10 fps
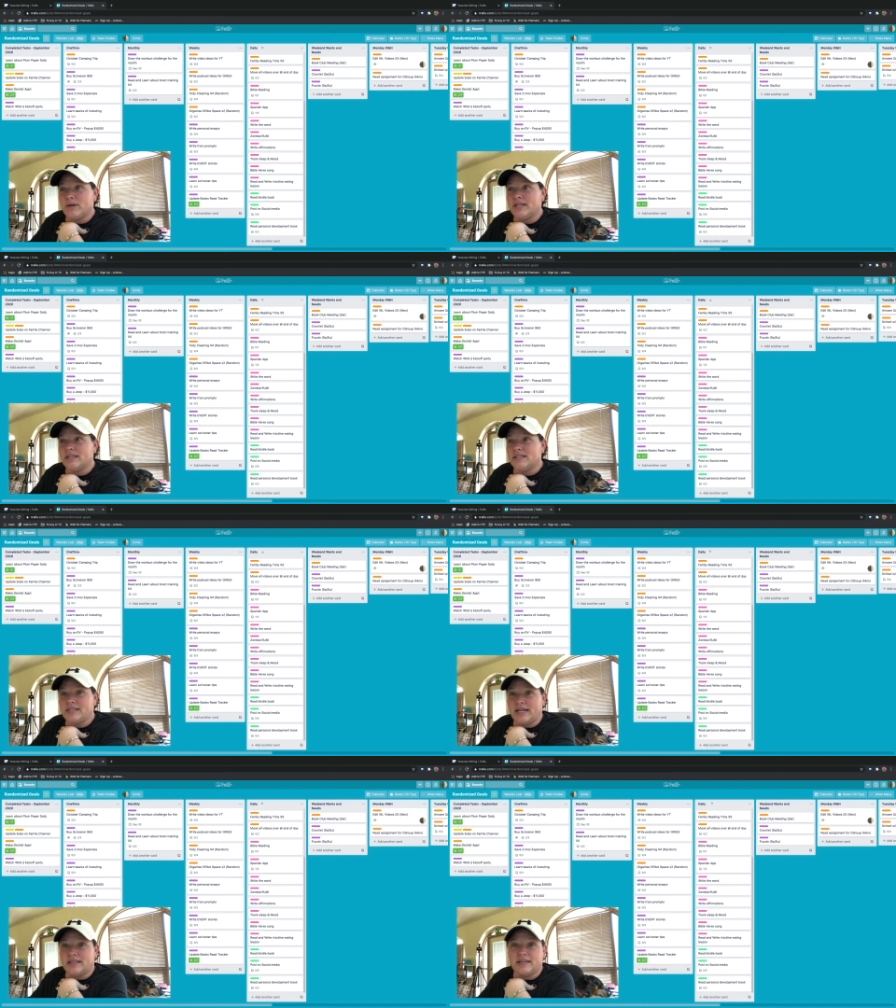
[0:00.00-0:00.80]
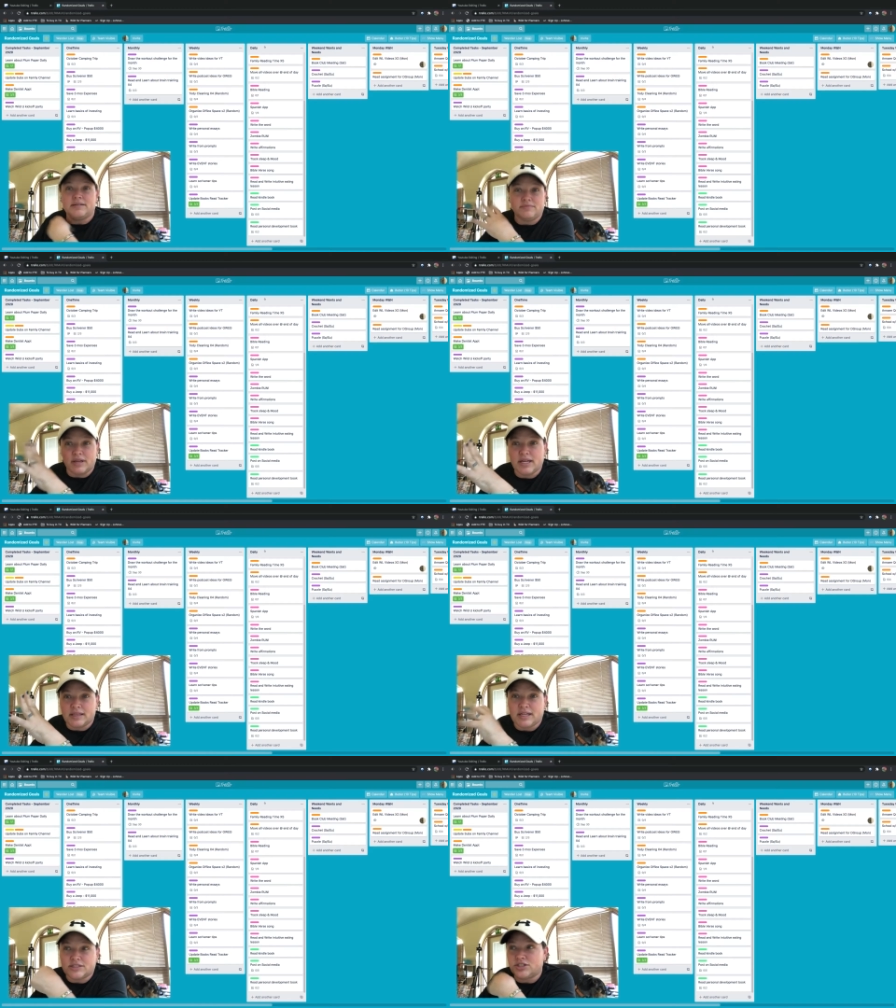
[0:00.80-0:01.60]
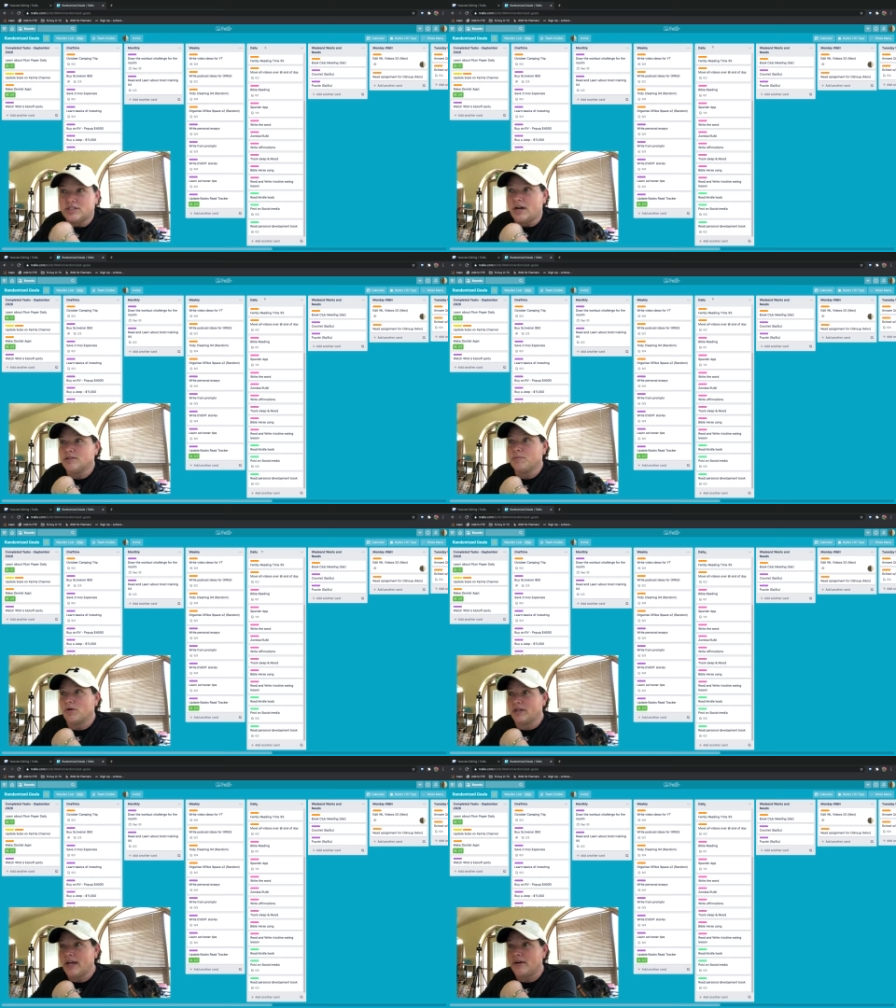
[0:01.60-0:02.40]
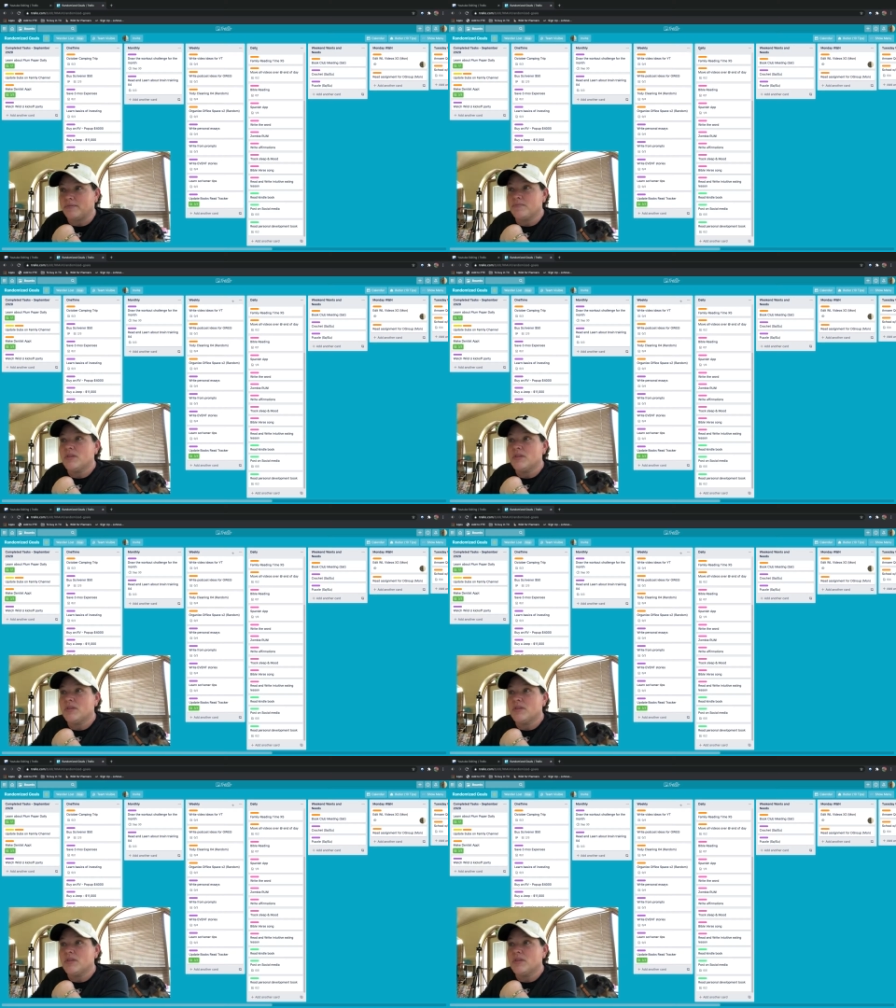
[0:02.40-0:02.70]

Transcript: weekly, daily. That's just how it's broken down.